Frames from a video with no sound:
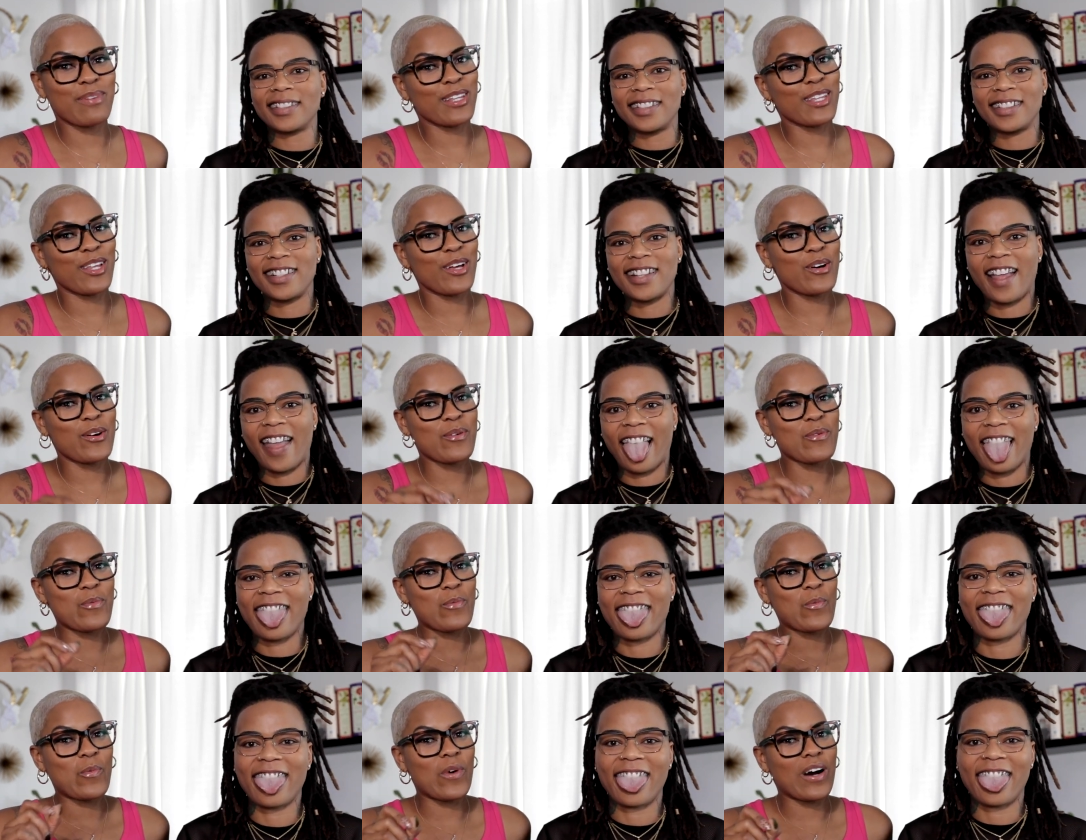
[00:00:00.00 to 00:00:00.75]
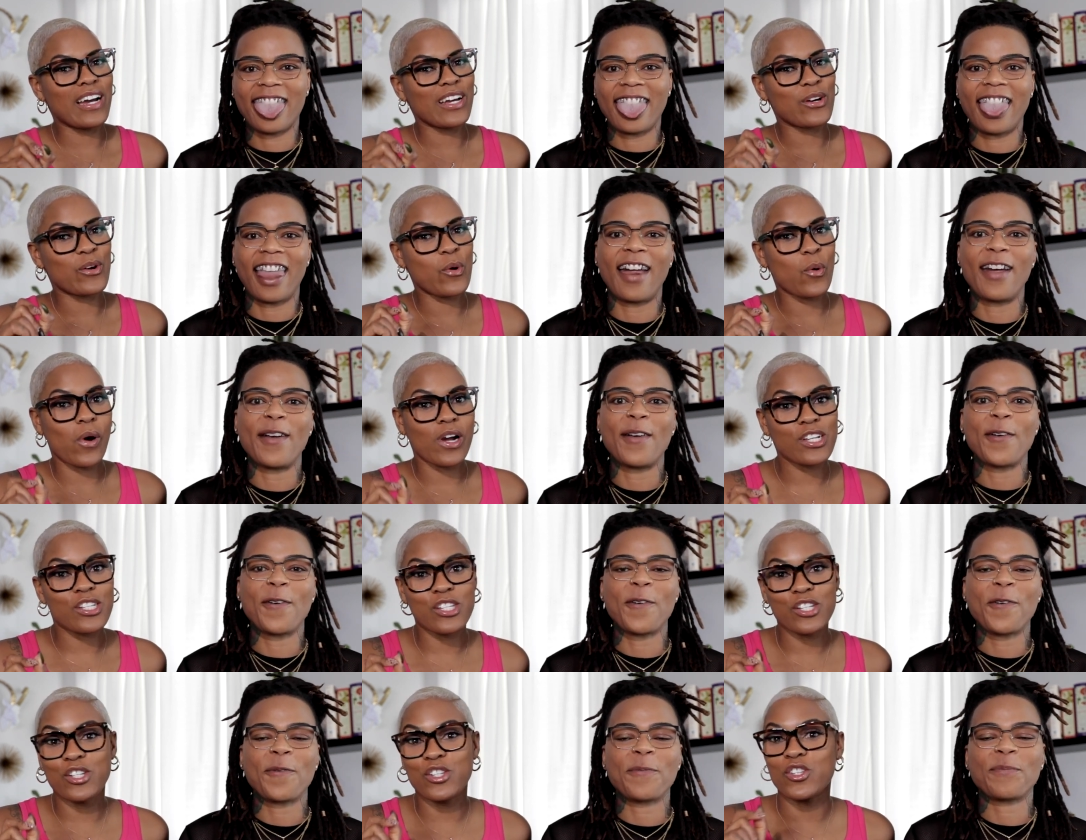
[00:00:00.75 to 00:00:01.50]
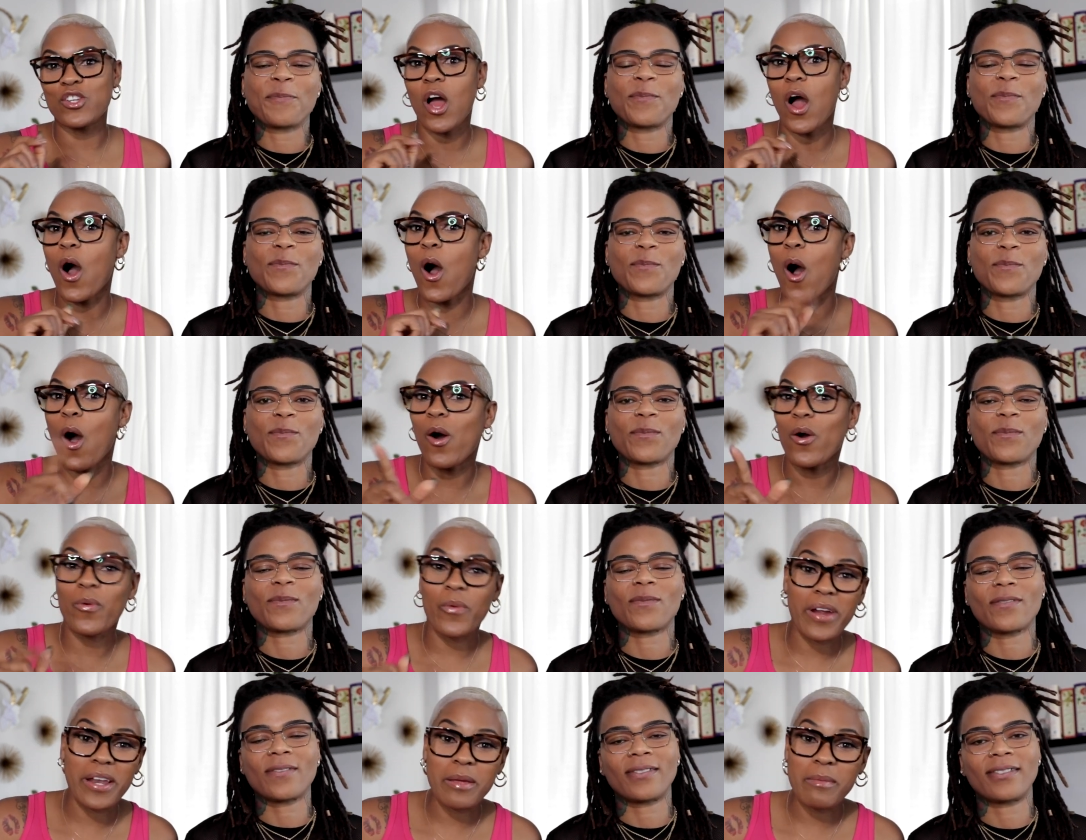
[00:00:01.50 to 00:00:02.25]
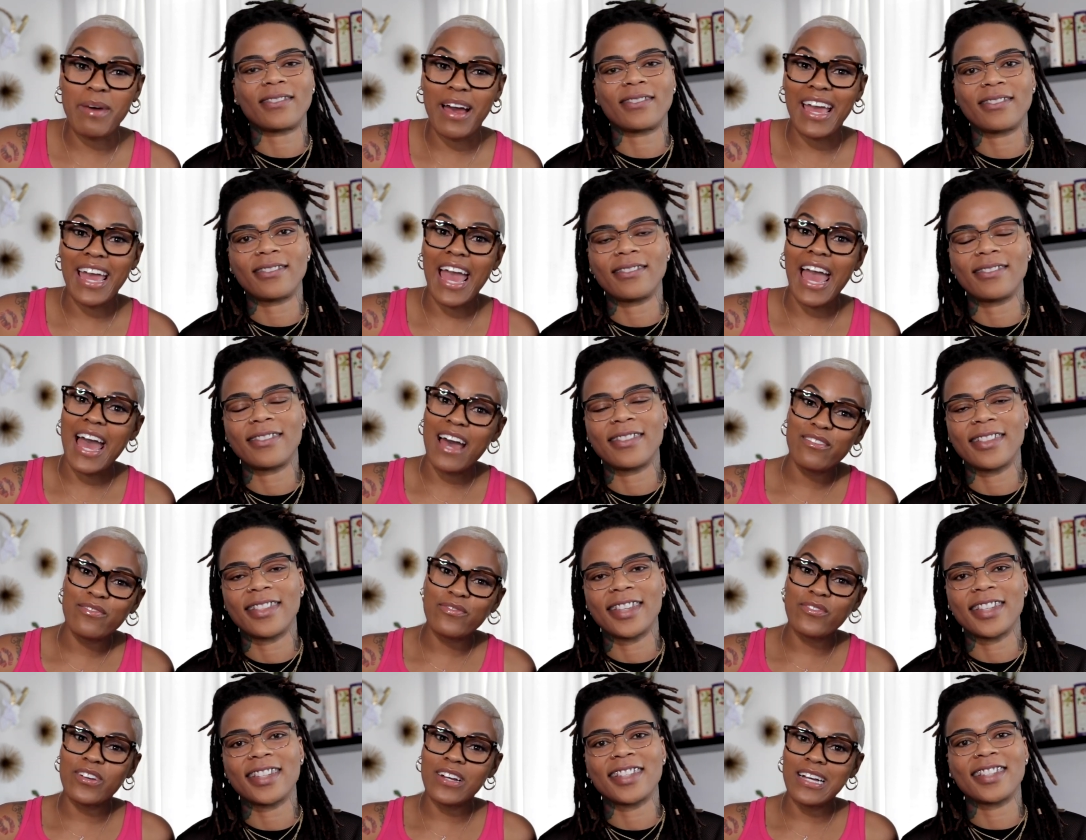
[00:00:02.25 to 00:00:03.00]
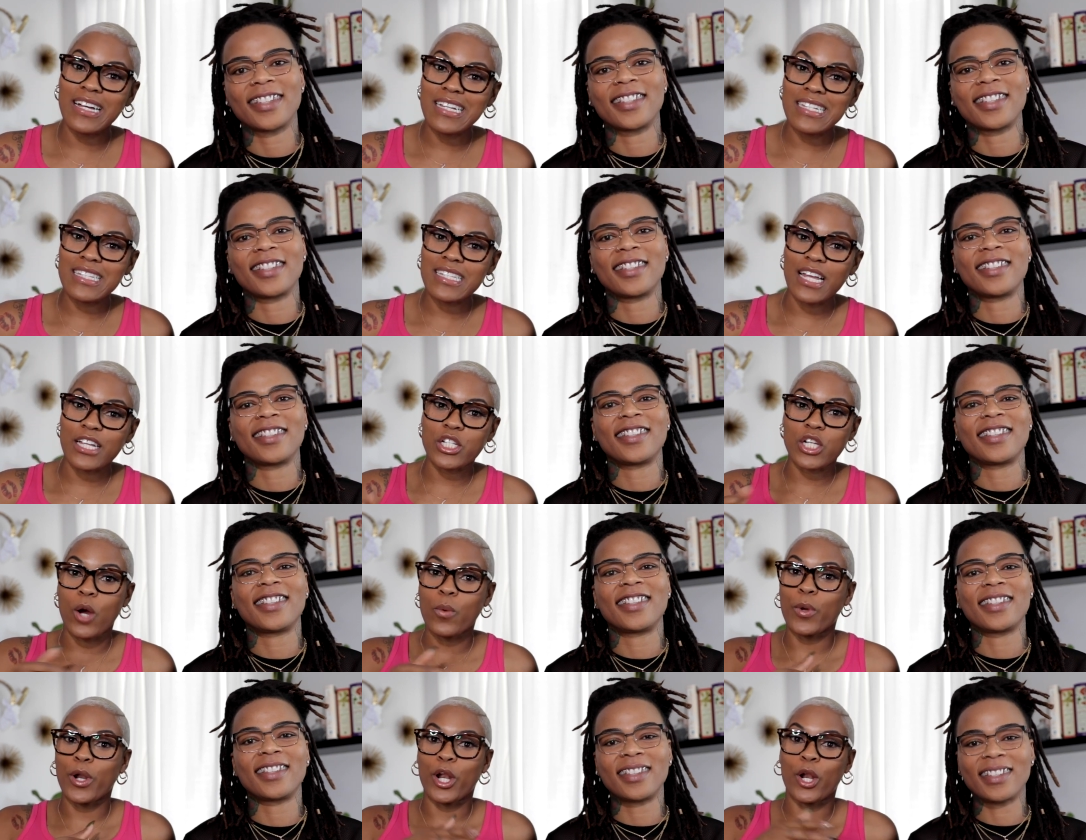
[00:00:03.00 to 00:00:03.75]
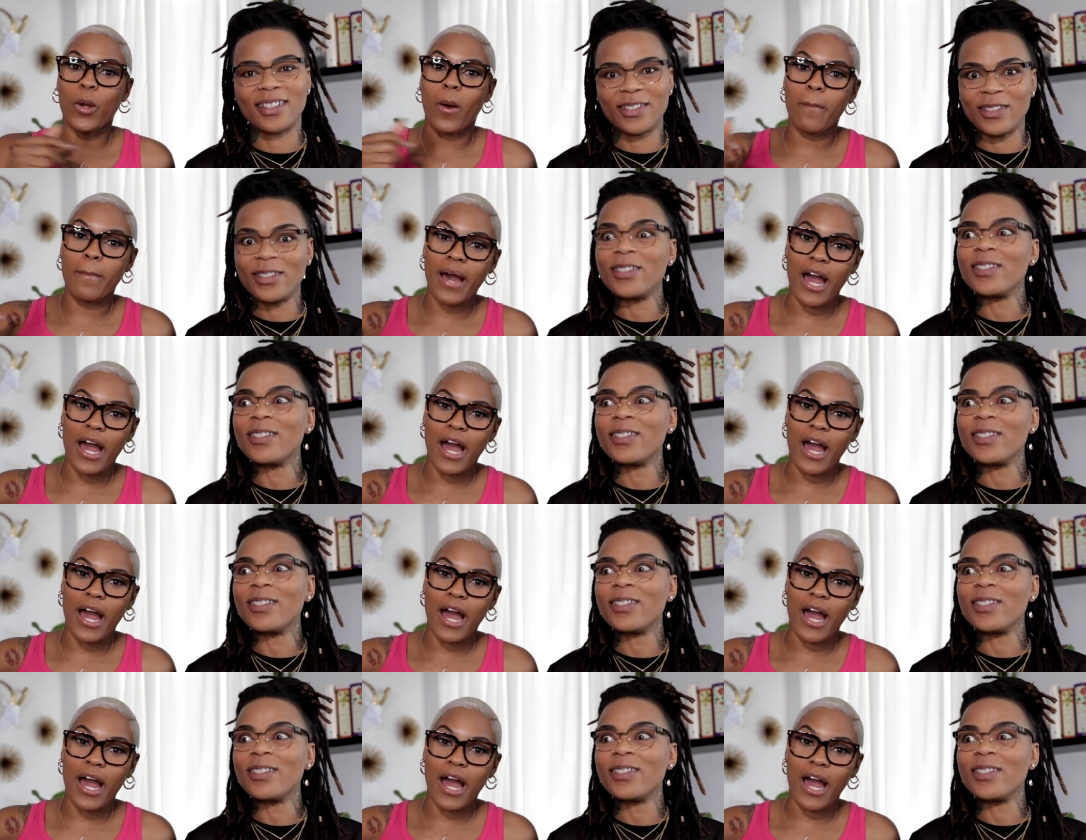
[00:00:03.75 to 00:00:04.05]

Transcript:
Speaker 1: below what questions y'all already might have for us that y'all want to know Ooh.